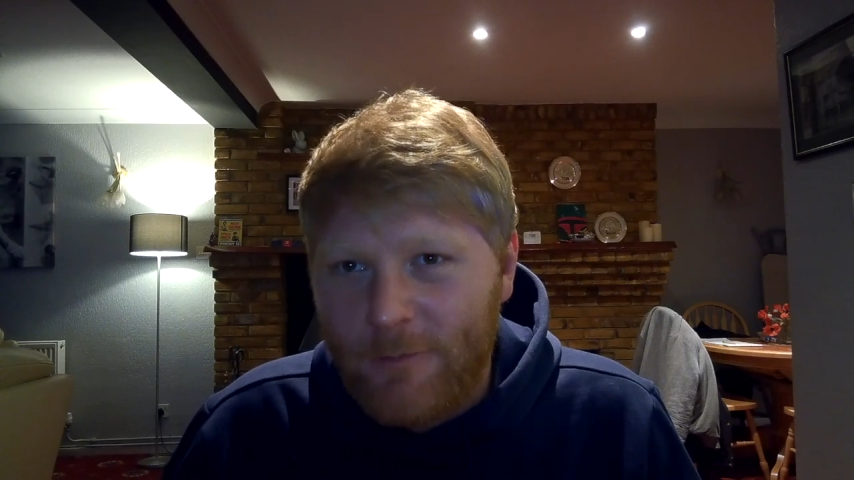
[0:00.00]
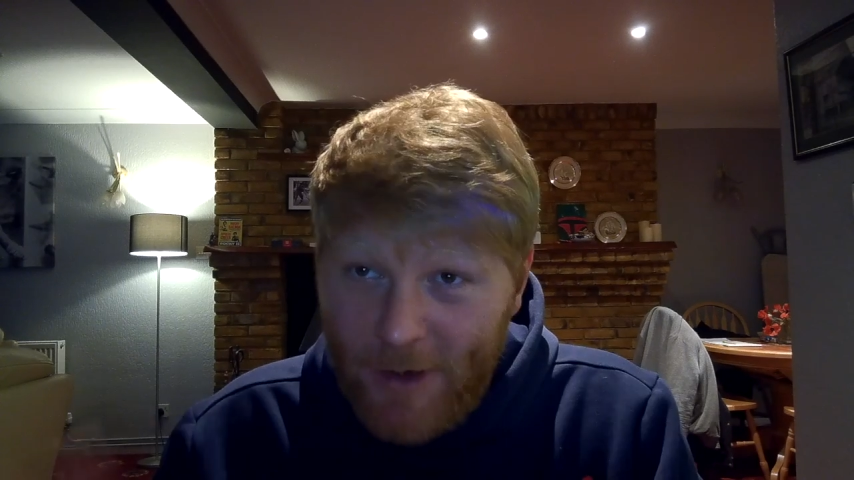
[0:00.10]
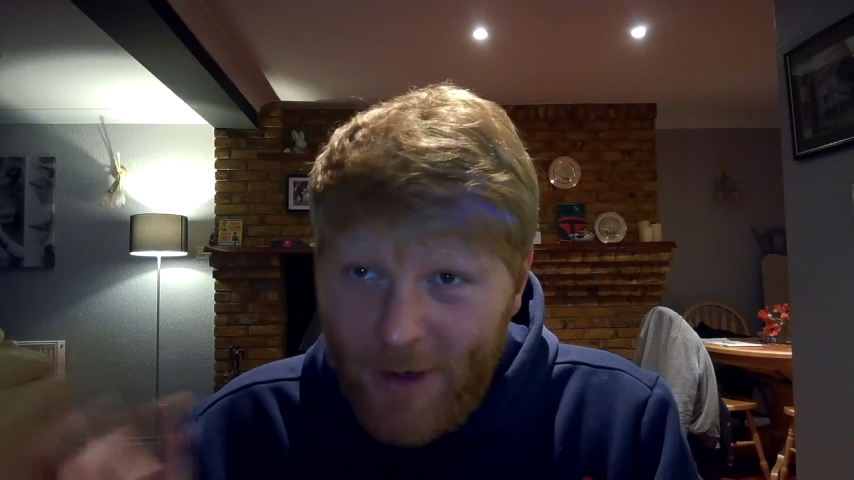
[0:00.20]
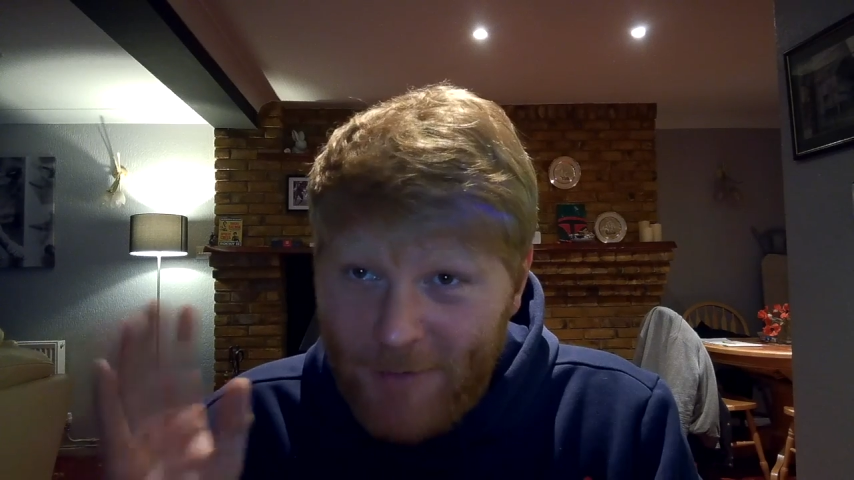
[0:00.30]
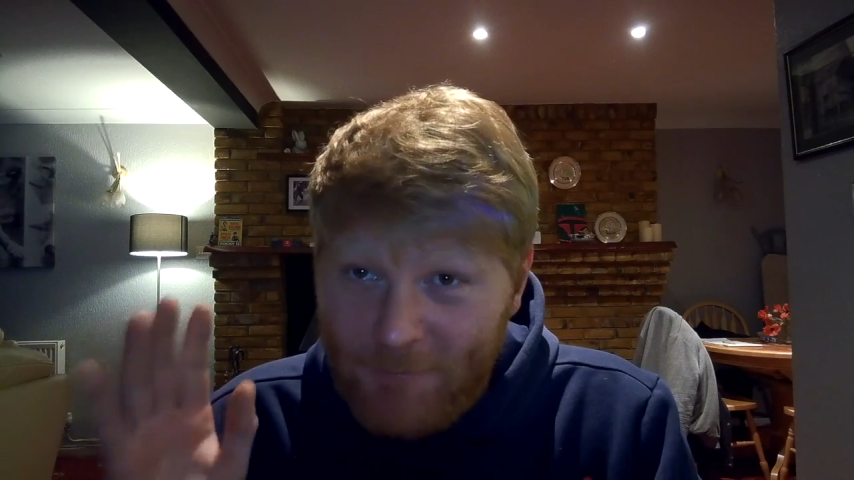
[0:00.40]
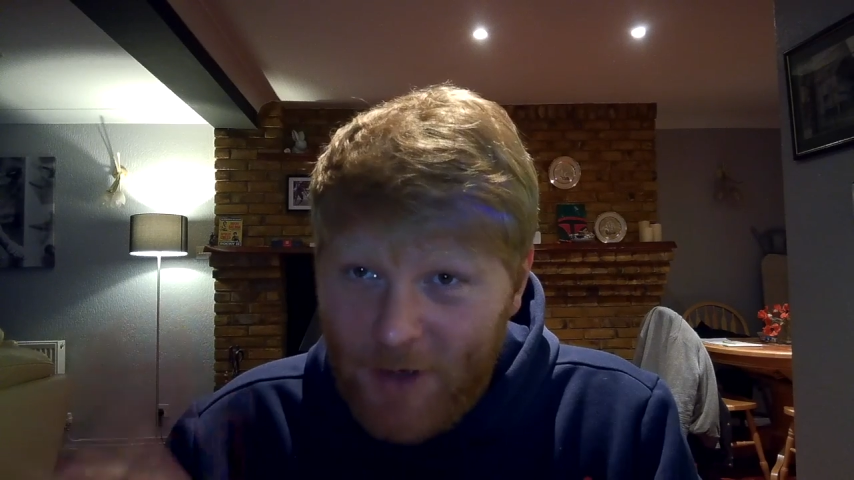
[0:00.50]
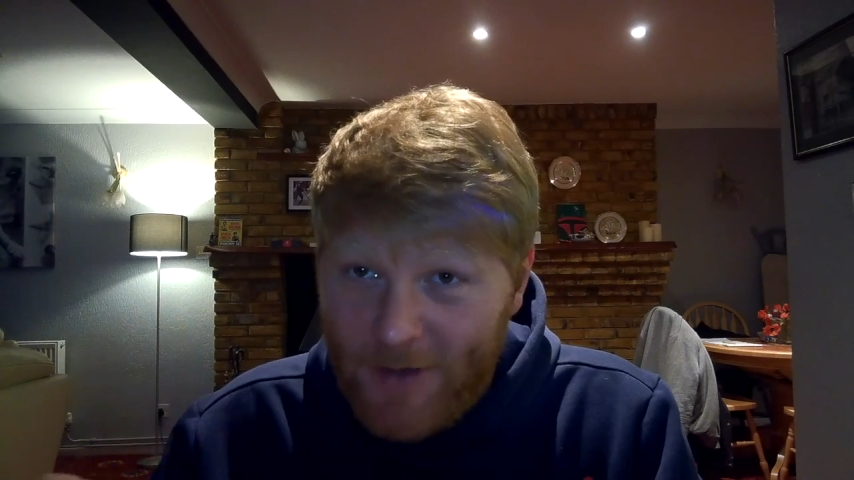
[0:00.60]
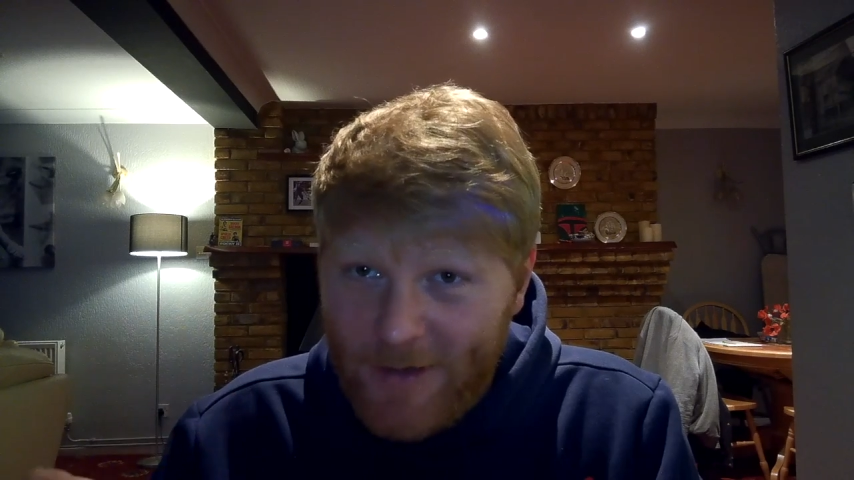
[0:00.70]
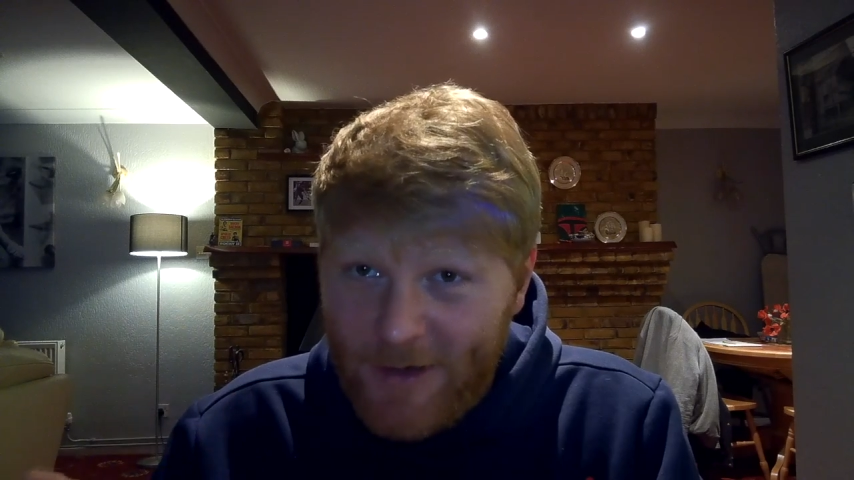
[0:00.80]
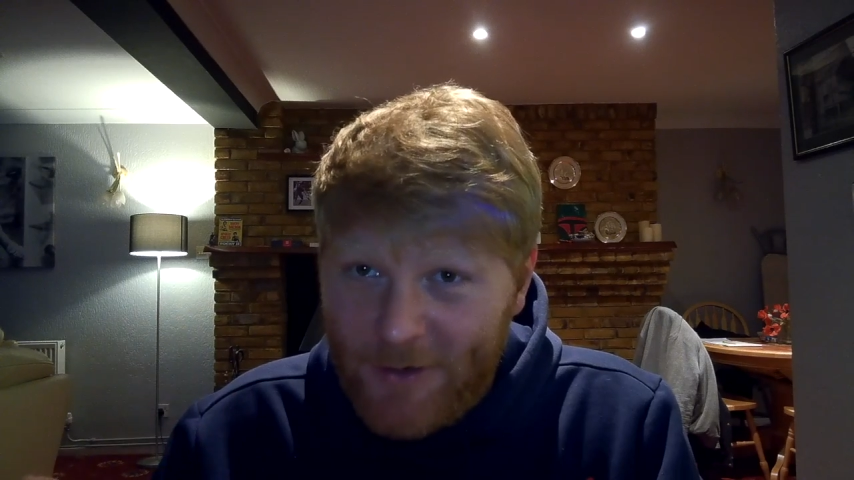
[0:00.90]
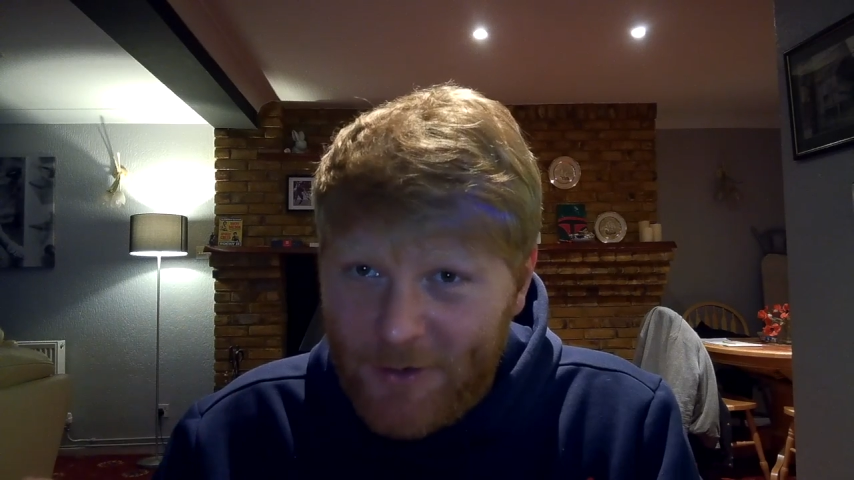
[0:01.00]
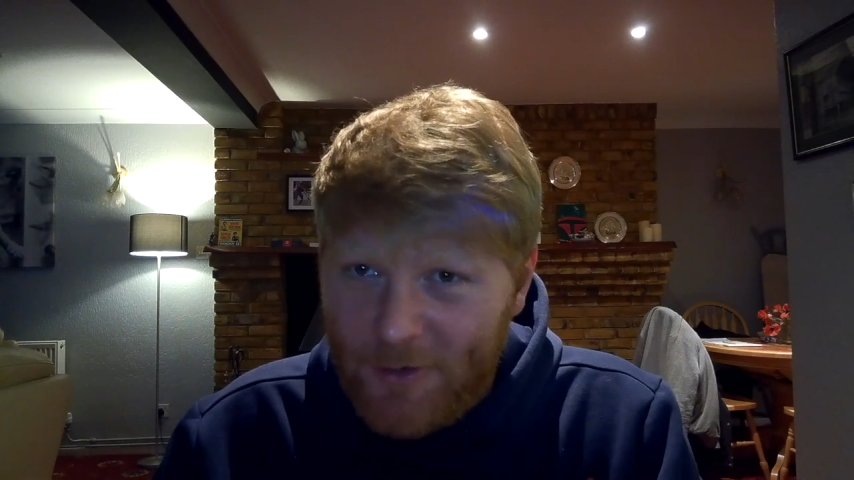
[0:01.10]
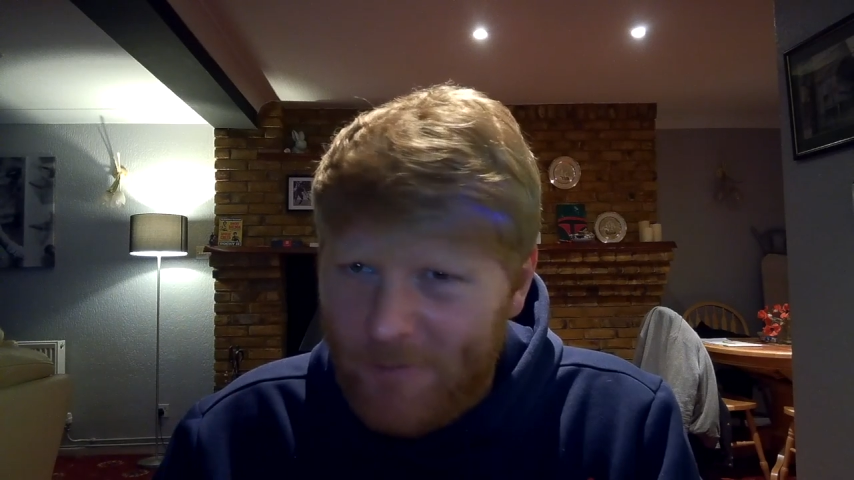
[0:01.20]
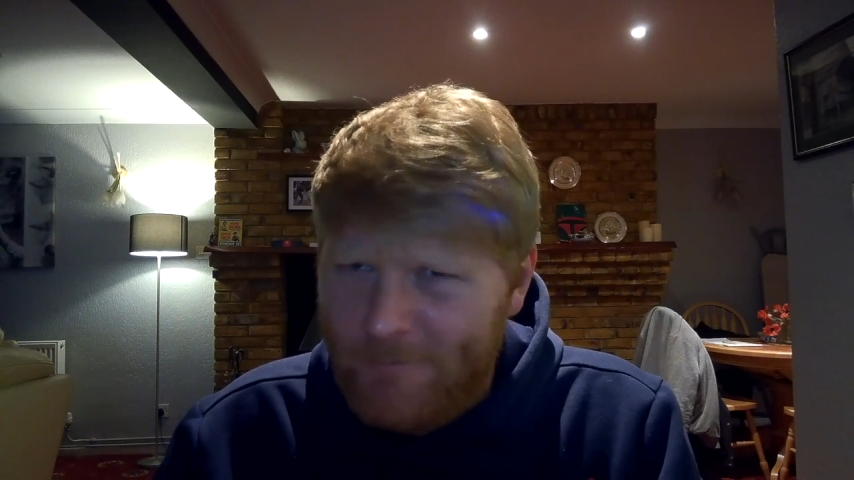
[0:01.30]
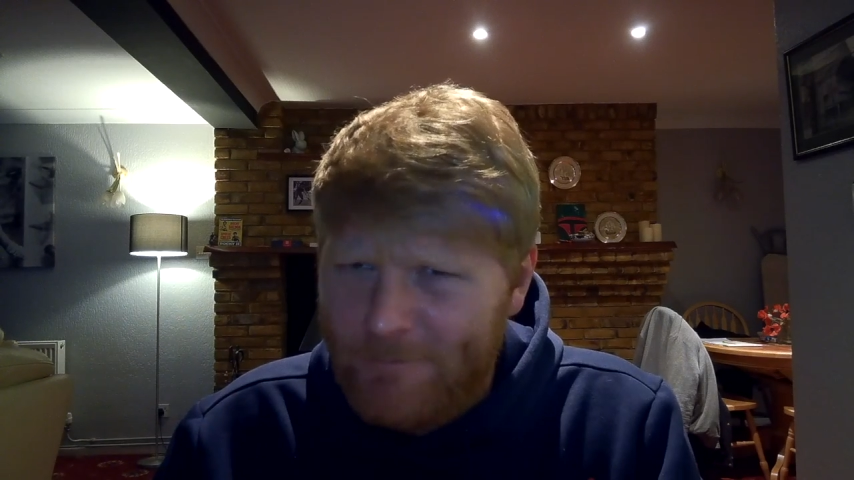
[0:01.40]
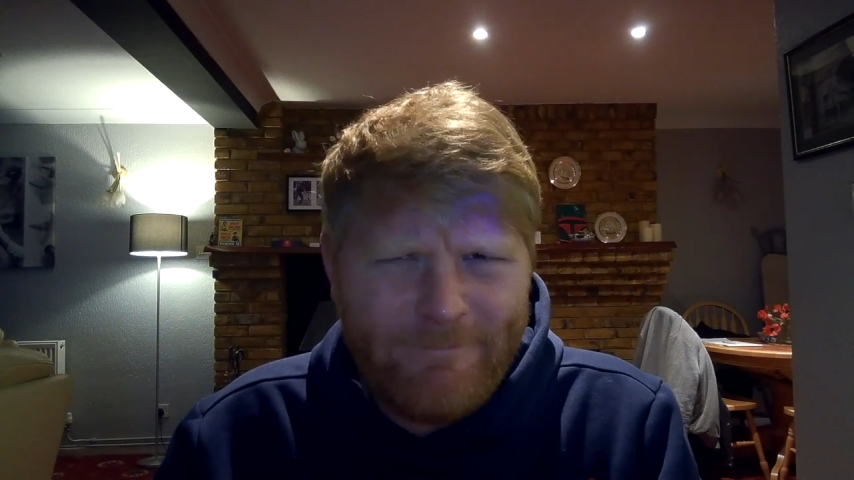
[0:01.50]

I personally, I just thought,